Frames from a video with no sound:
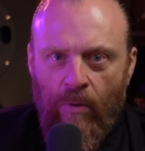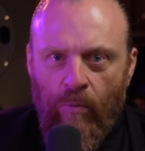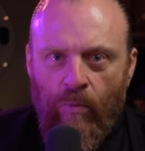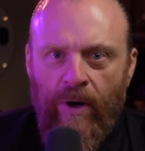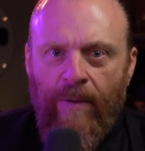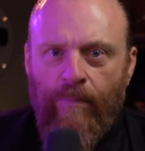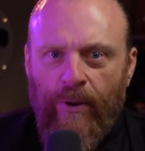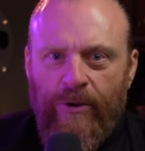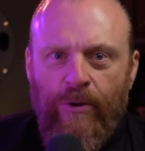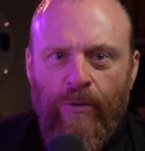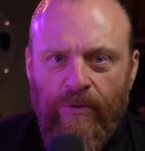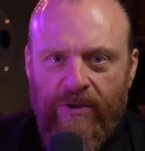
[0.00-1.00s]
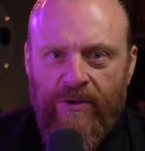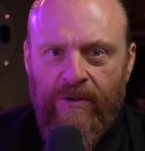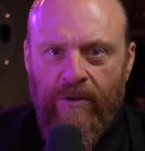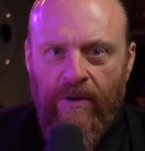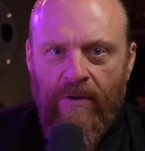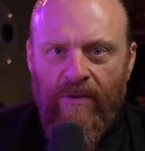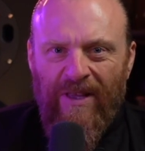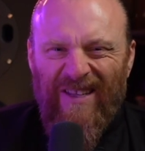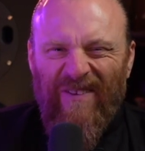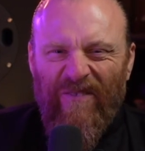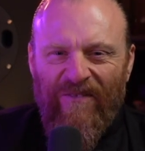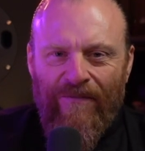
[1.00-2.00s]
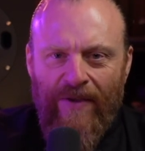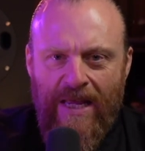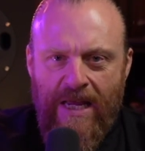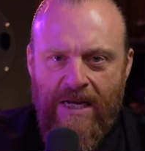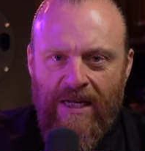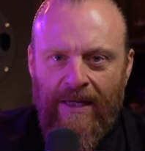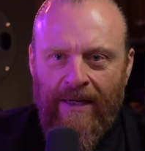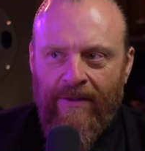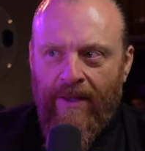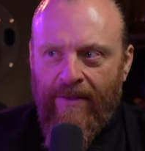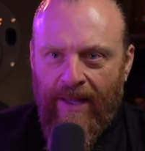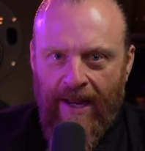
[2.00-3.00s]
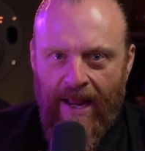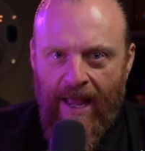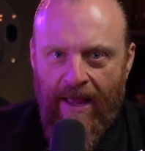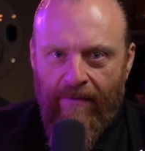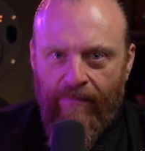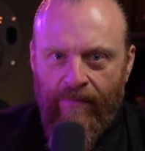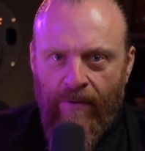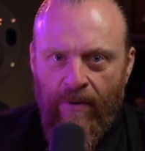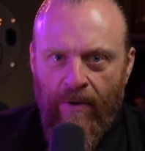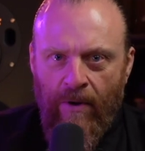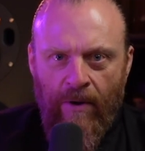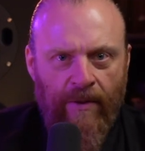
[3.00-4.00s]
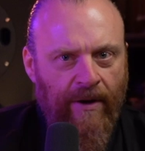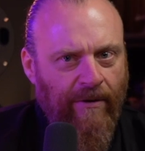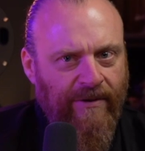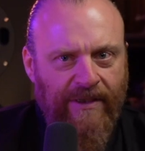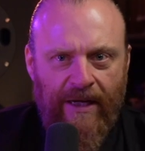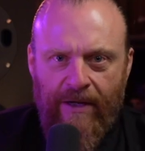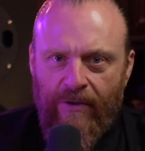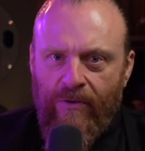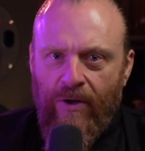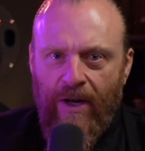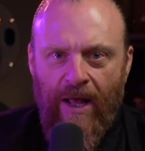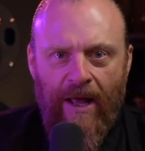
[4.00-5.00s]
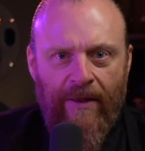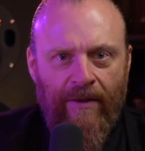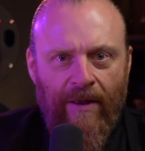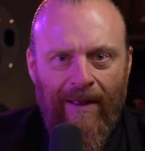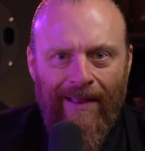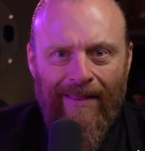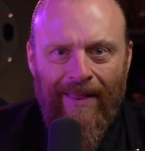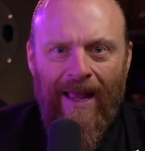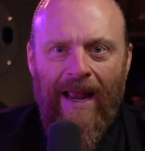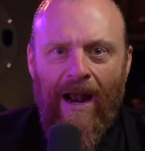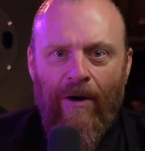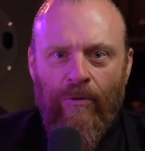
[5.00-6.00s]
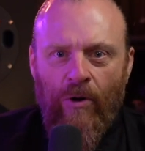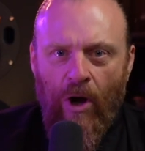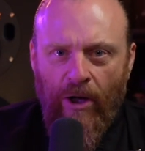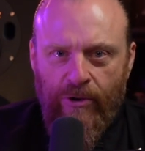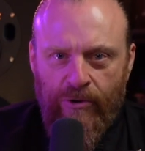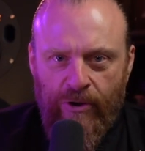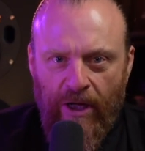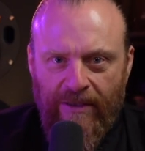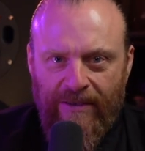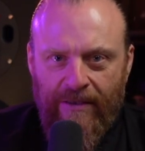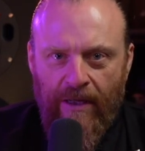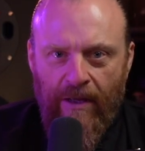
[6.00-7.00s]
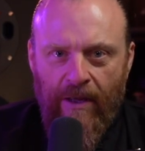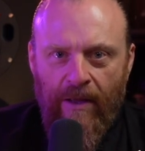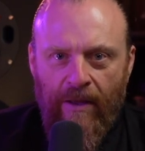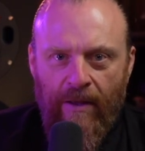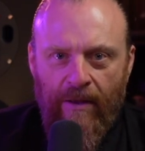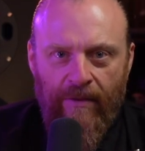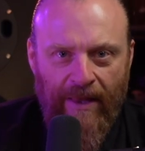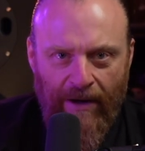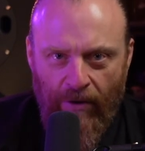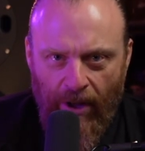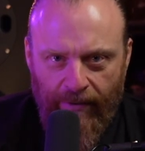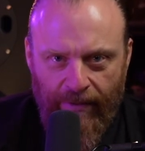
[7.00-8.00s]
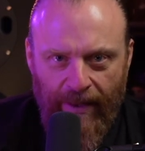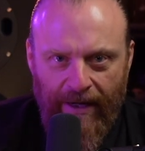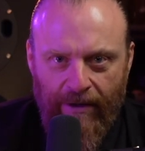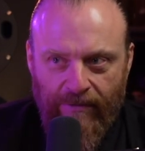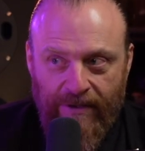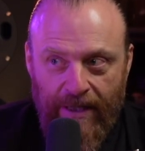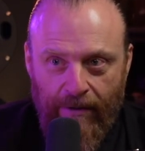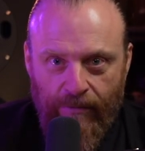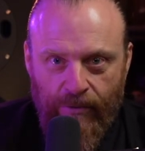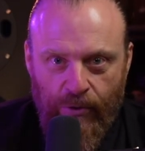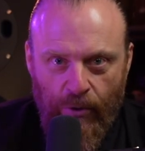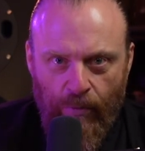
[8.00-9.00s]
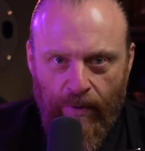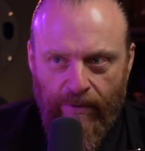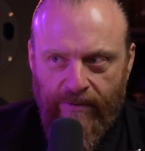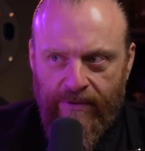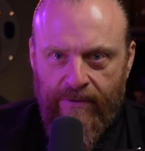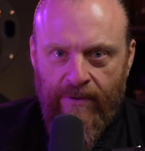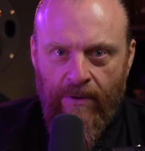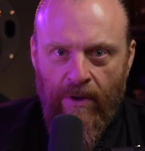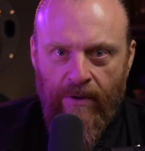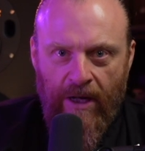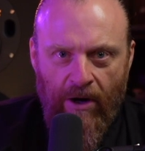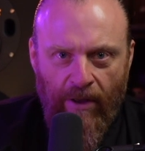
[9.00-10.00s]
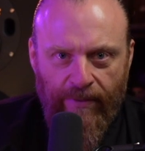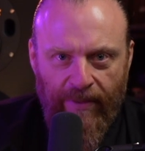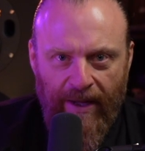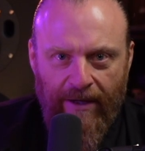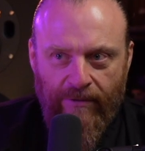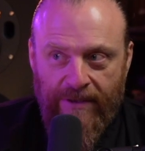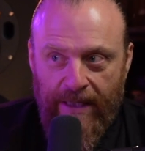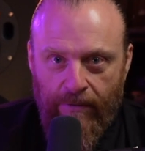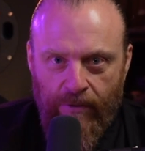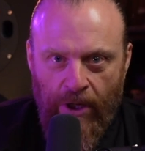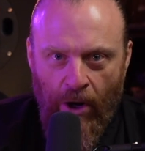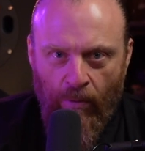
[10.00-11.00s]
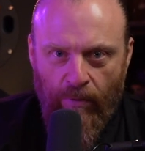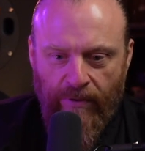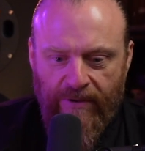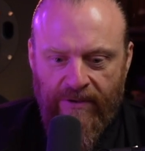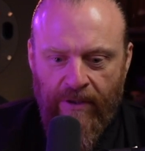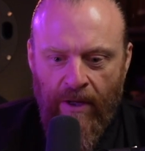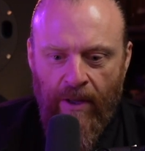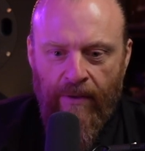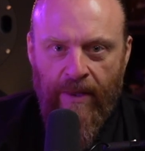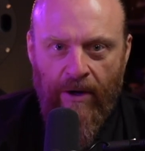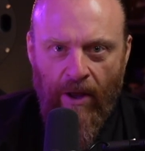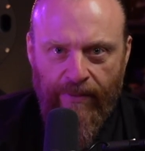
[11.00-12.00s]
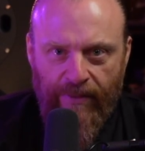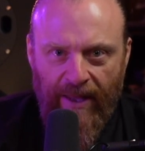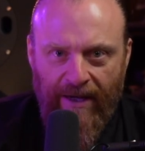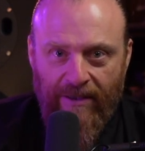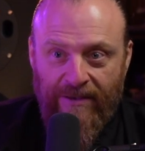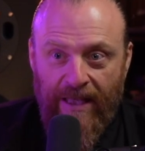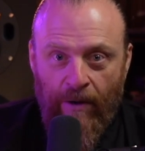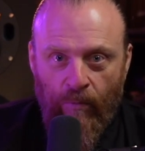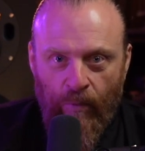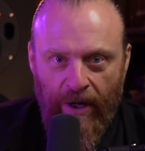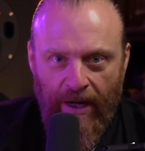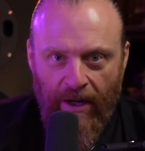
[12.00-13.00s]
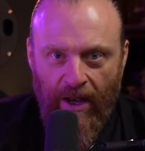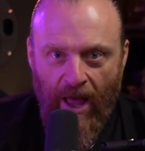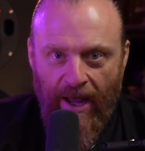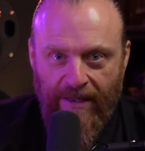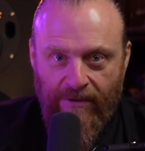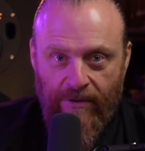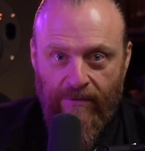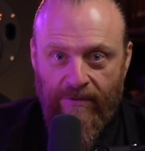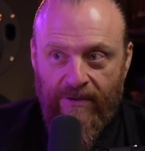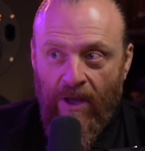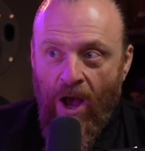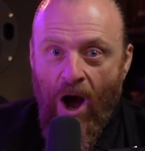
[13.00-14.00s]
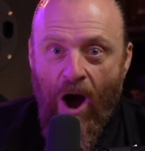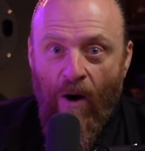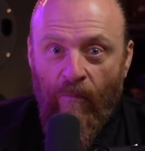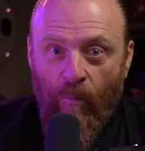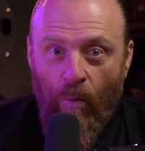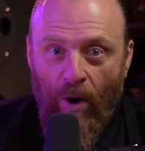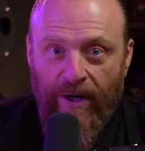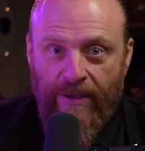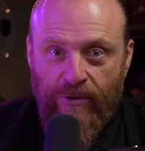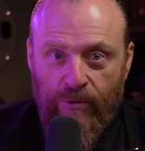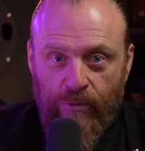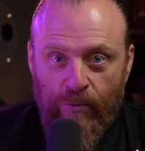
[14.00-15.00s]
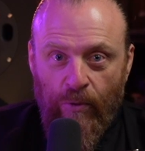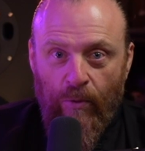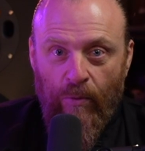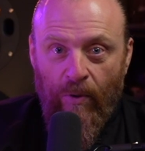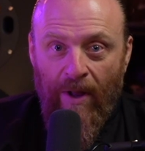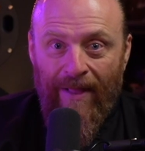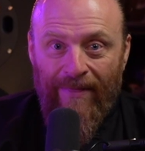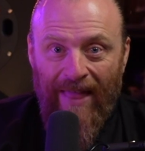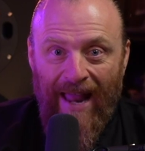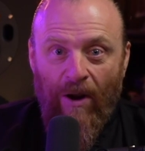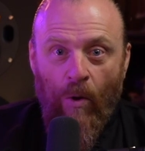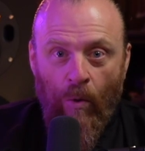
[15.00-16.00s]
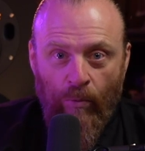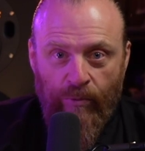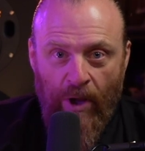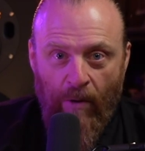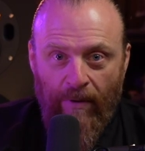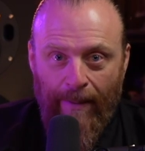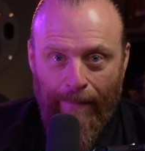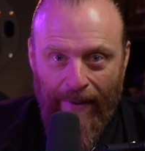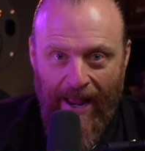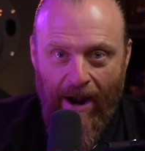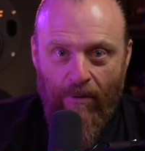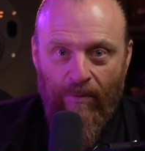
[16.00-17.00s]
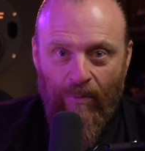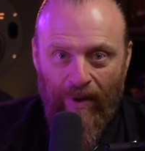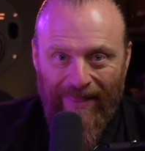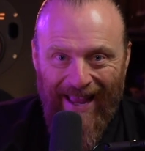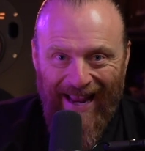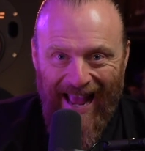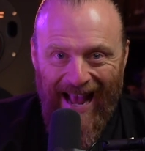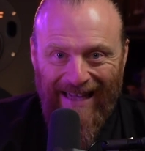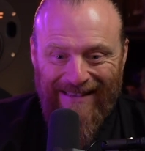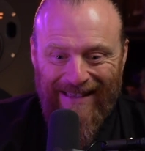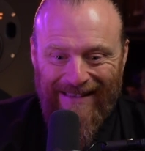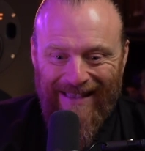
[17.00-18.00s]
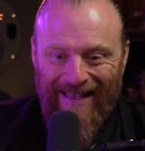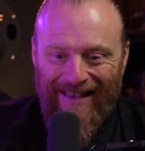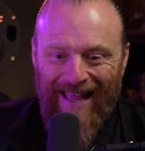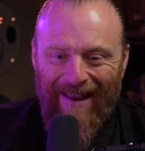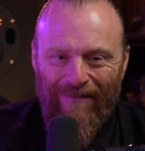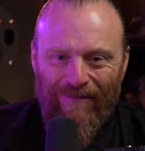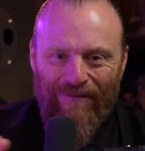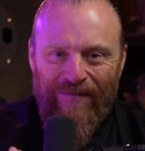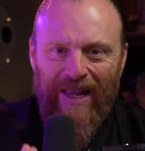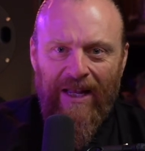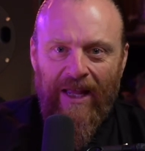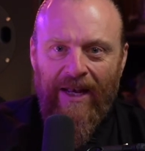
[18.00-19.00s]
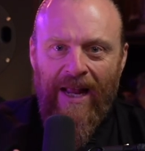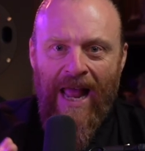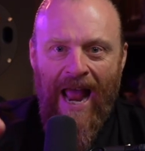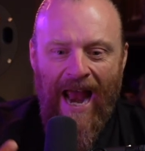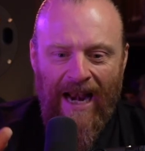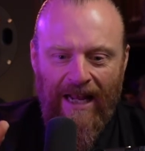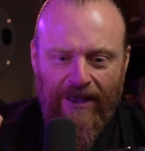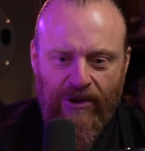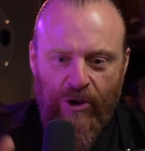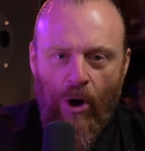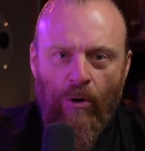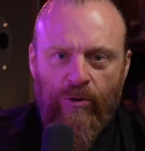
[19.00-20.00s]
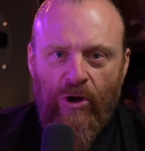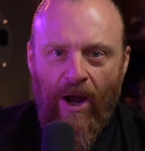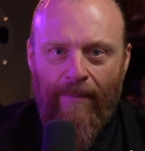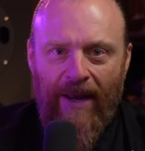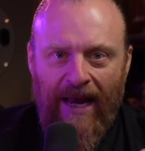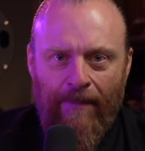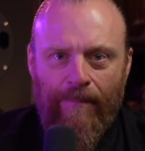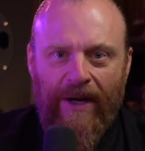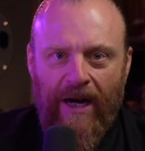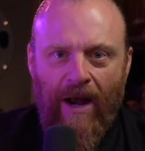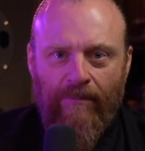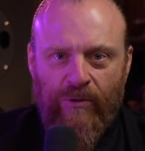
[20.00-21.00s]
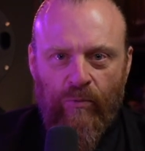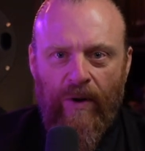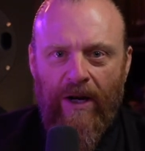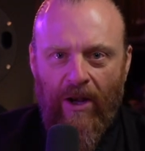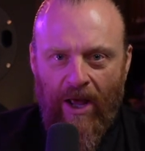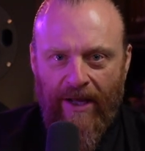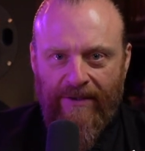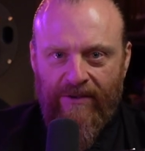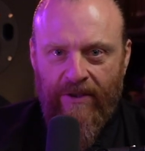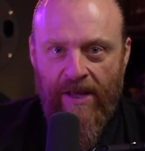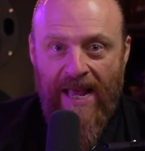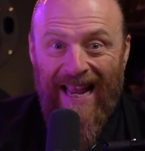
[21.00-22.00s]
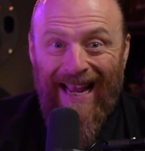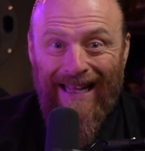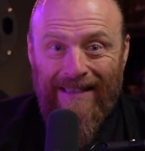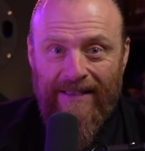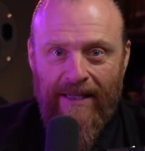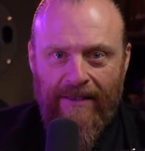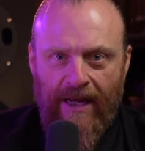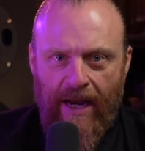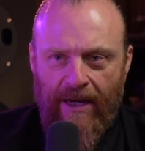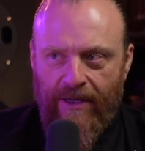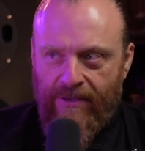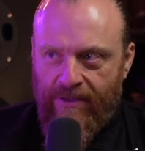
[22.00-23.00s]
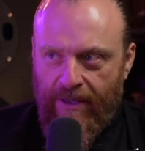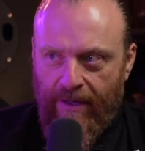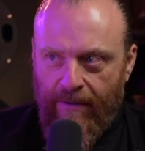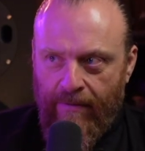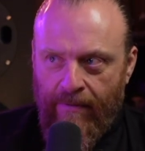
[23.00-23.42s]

reproduce this feeling that they have. They're a second to none. Mm-hmm. They are not just, they're not thinkers, they're doers. They're not thinkers, they're knowers. They're not thinkers, they're realizers of what is true. That all knowing power, when they access it, they feel it, and it's go time. It becomes realized instantaneously.